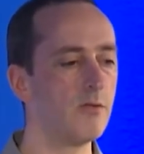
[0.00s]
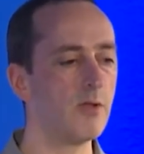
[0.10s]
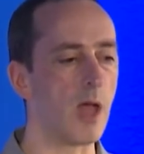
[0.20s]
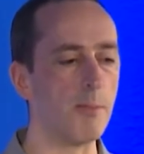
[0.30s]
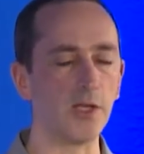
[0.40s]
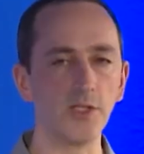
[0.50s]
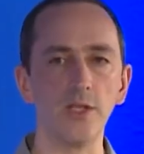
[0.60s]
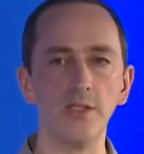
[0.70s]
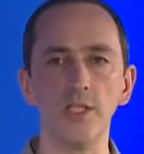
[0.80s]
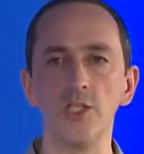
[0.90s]
amongst the
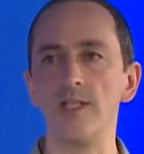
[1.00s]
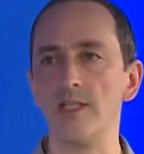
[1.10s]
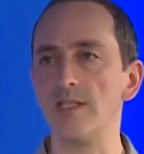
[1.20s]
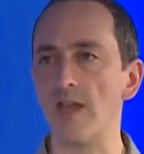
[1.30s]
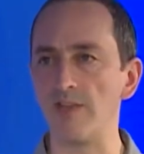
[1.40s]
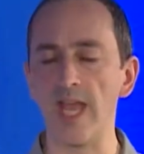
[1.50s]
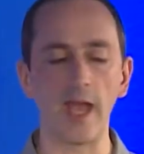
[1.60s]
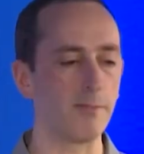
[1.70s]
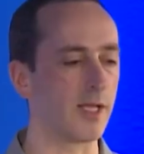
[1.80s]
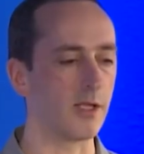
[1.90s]
digitally savvy
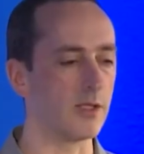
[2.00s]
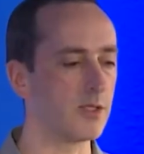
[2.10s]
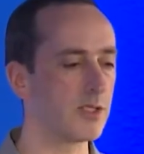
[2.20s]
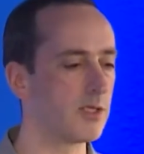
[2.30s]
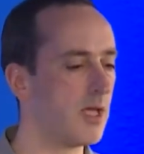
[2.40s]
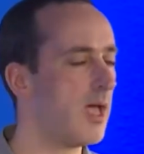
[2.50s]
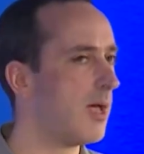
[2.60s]
applicants,